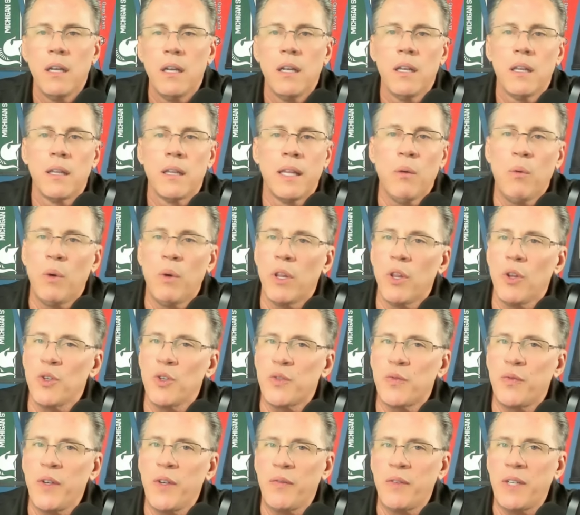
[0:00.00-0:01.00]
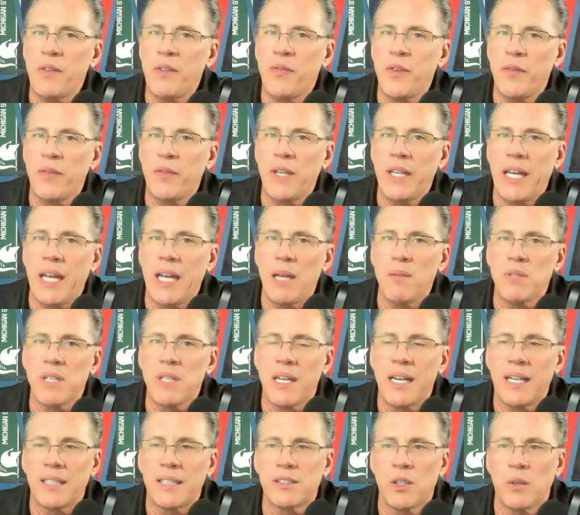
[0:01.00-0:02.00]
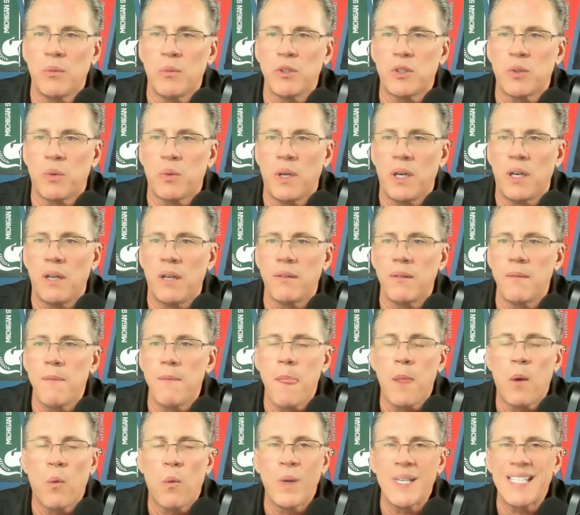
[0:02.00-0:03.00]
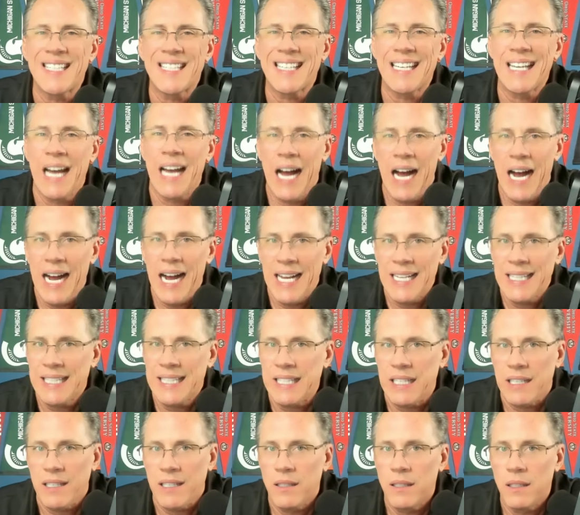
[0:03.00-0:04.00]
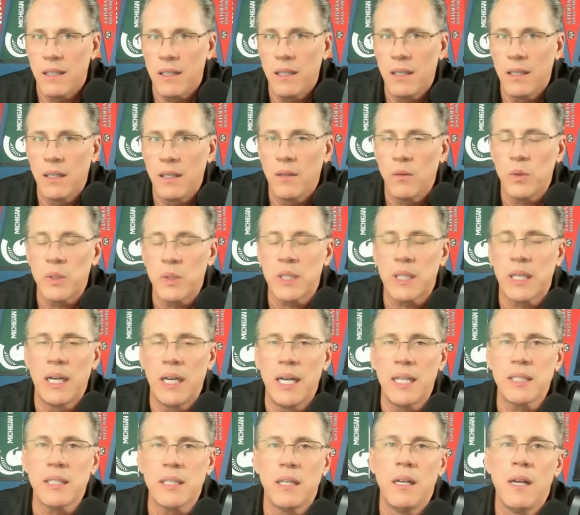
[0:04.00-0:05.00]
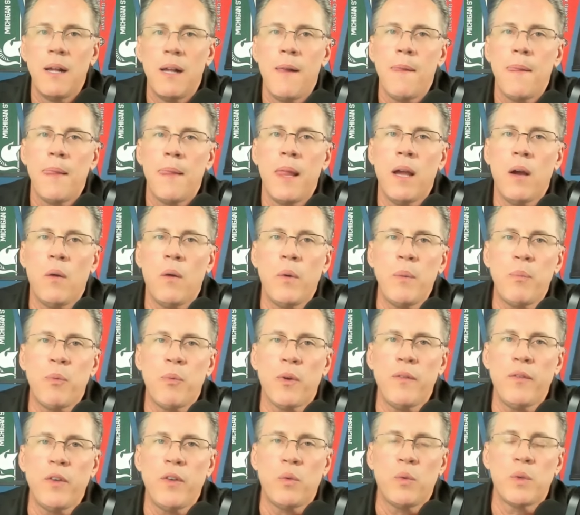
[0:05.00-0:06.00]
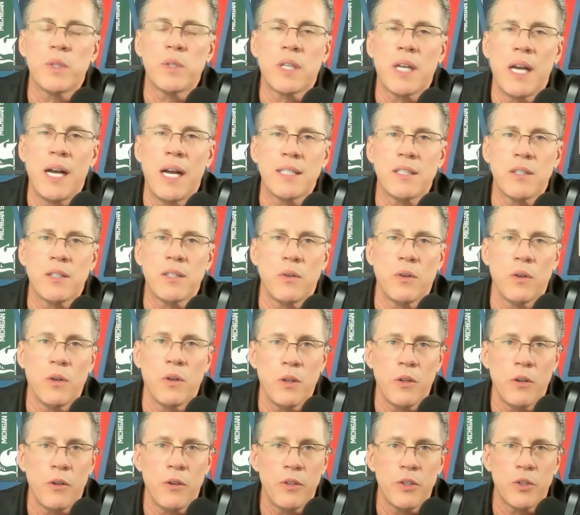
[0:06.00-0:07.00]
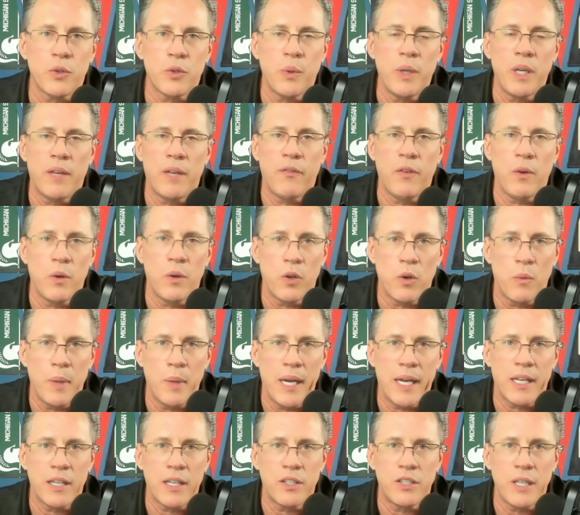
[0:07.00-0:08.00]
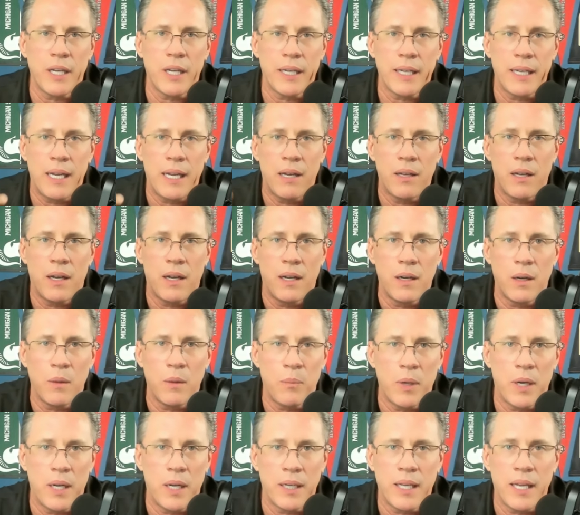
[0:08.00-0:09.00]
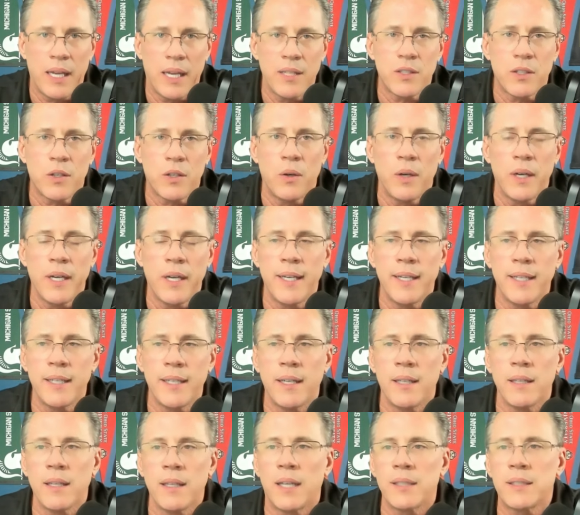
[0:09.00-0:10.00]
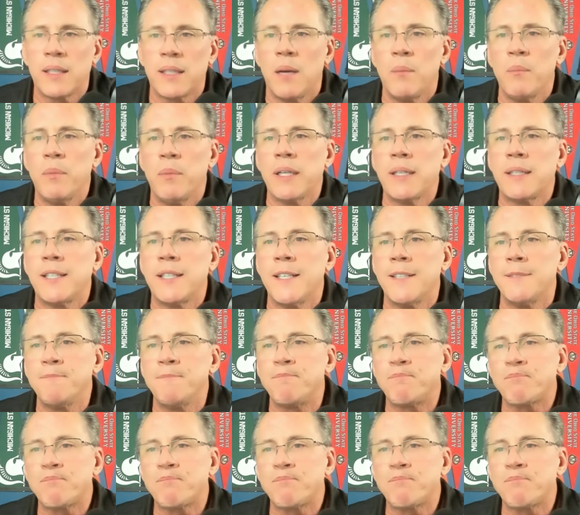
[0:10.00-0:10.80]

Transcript: then one of those 50 50 games on October 12th, Wisconsin. Wisconsin. Now, we previewed Wisconsin earlier in this week. If you want to go back and check it out on our podcast, go ahead on Locked On Big Ten.